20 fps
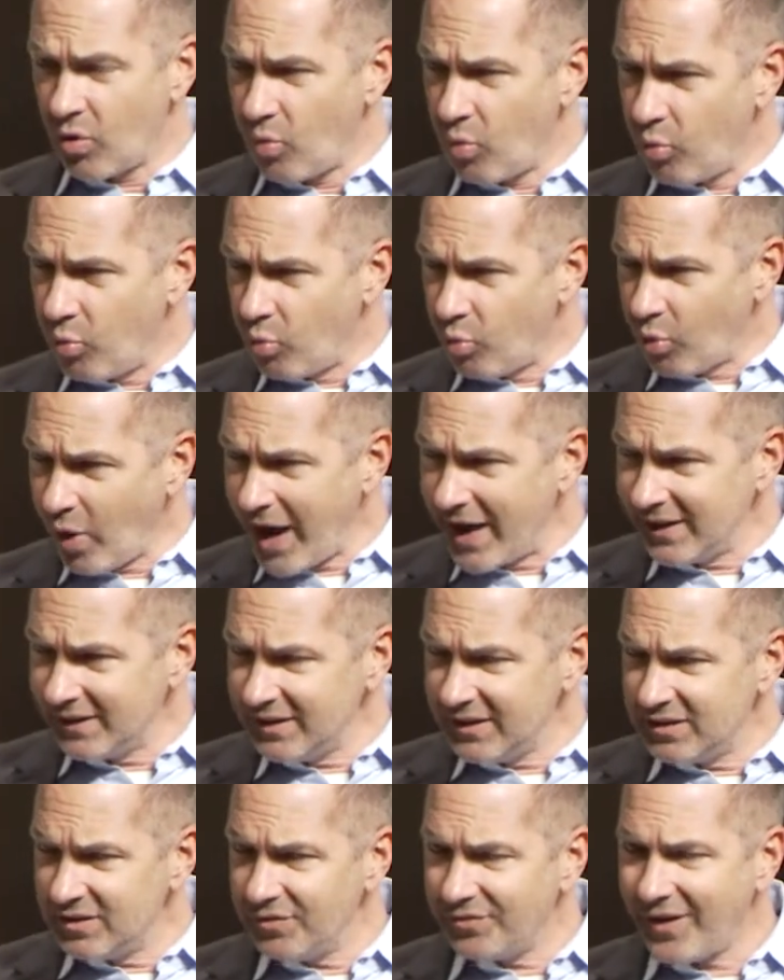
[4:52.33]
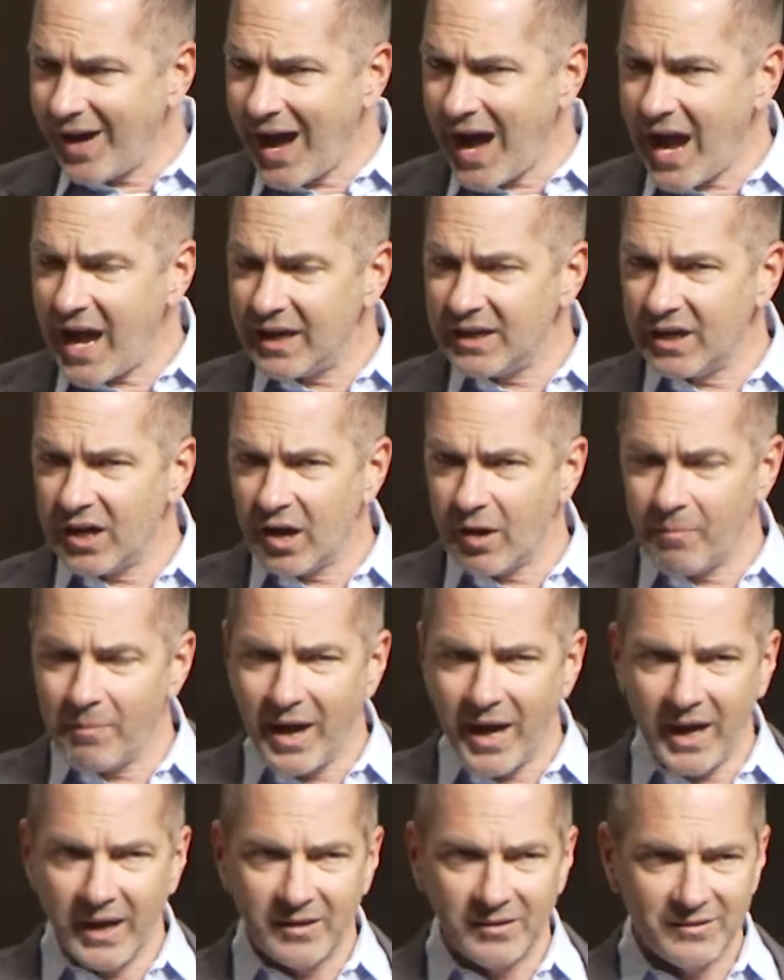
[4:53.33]
to rightly divide in our
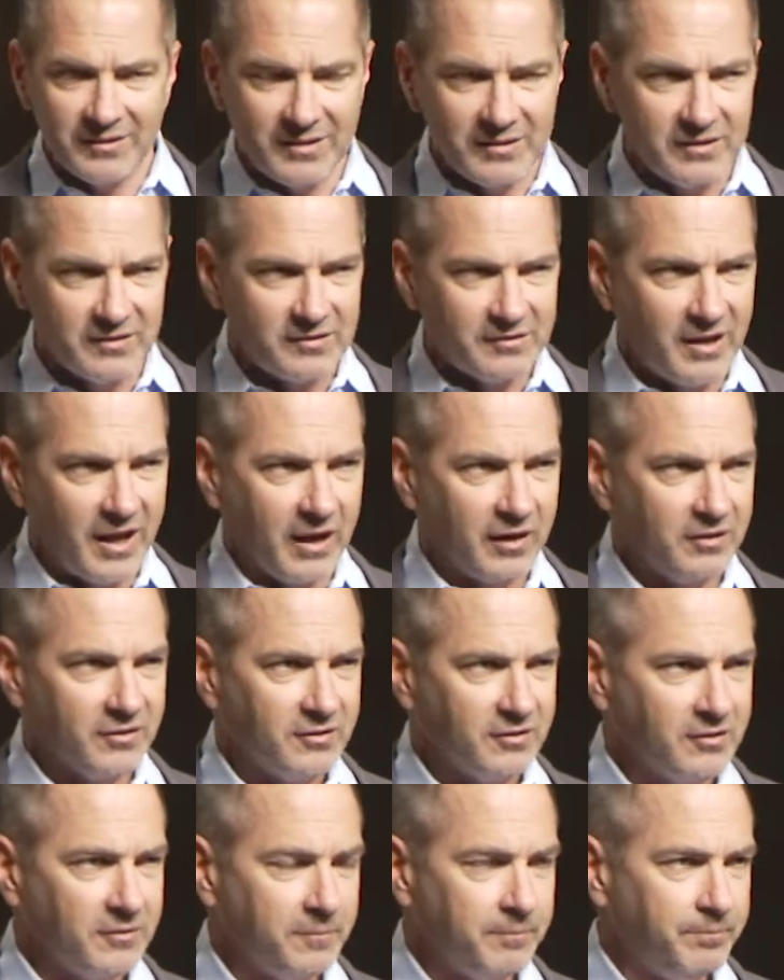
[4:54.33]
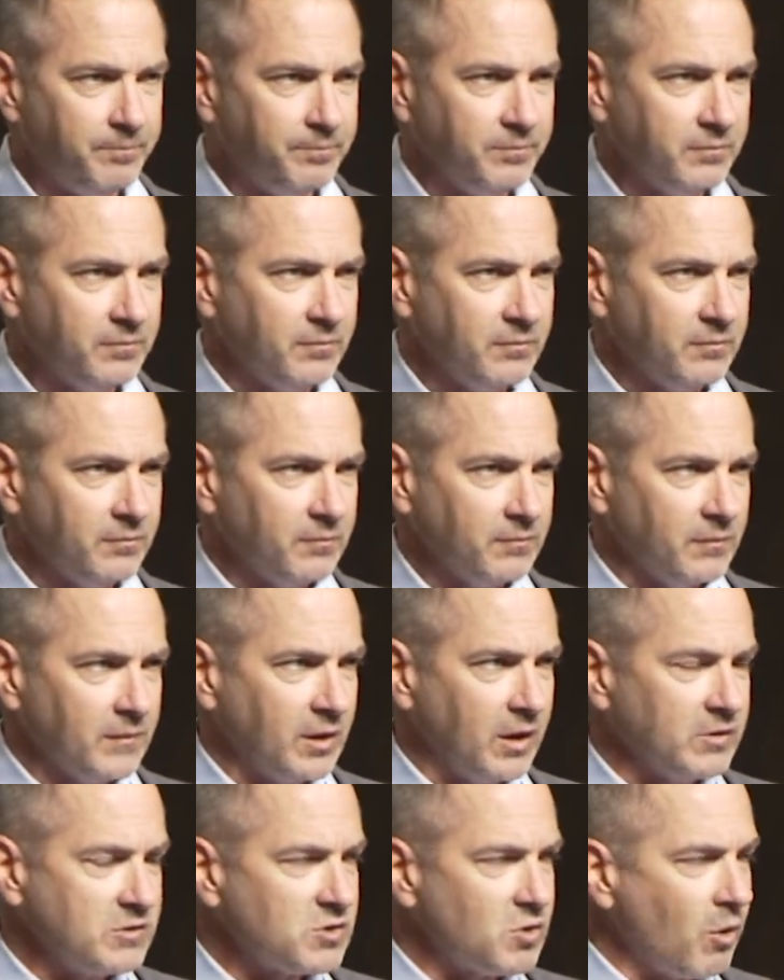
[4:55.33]
minds these things.
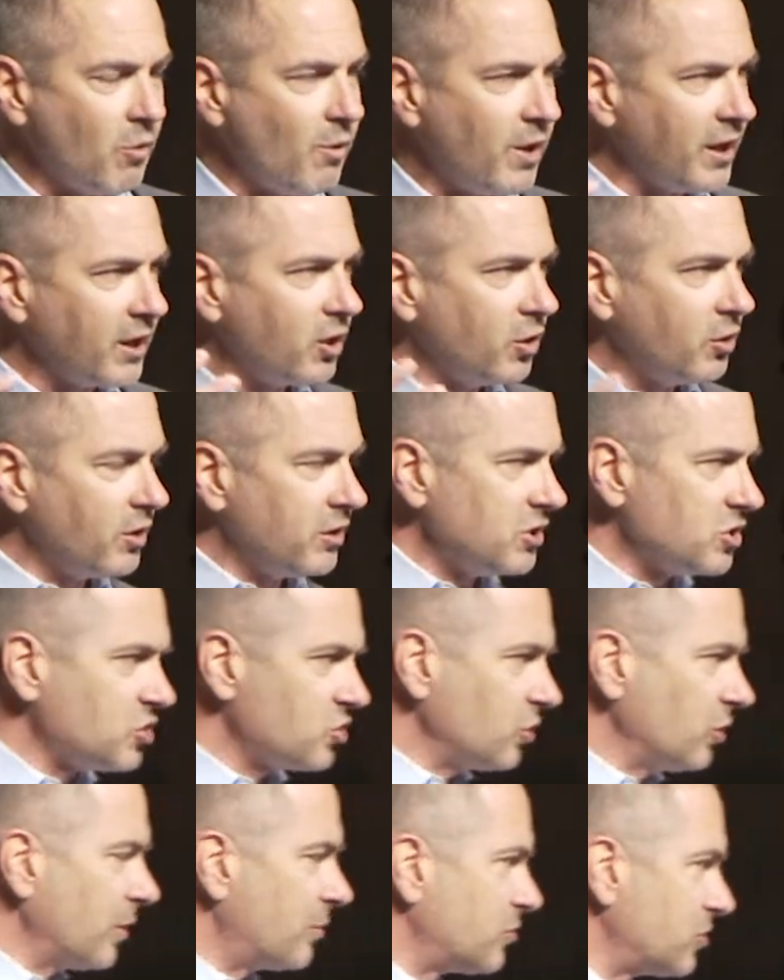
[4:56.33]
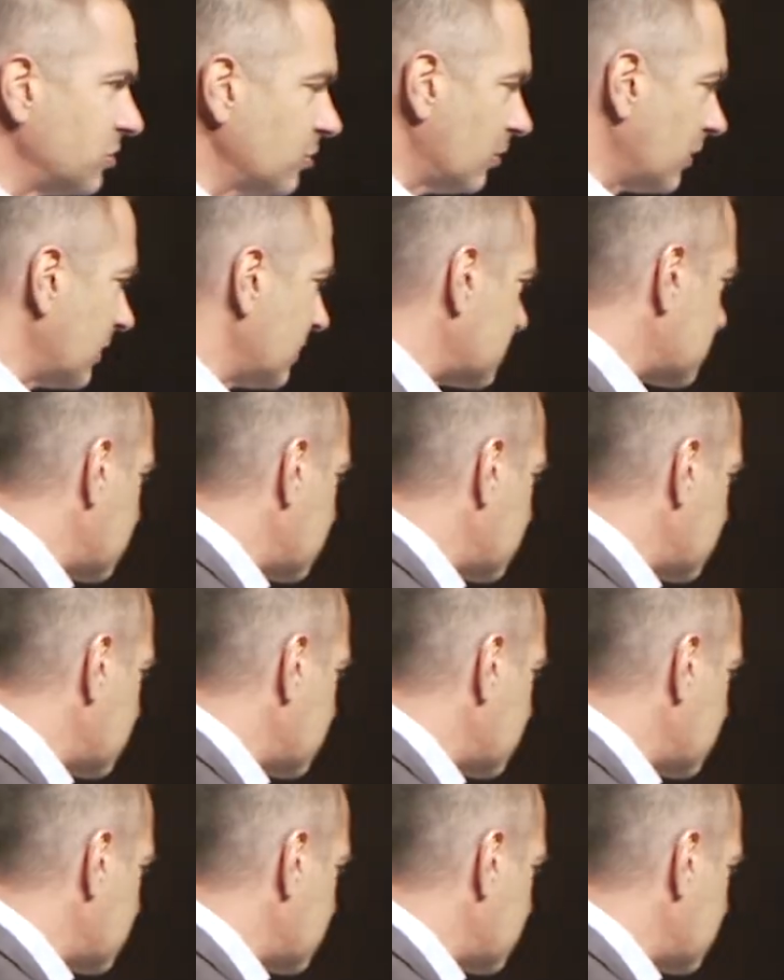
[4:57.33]
And so I want to go to the scripture. We're going to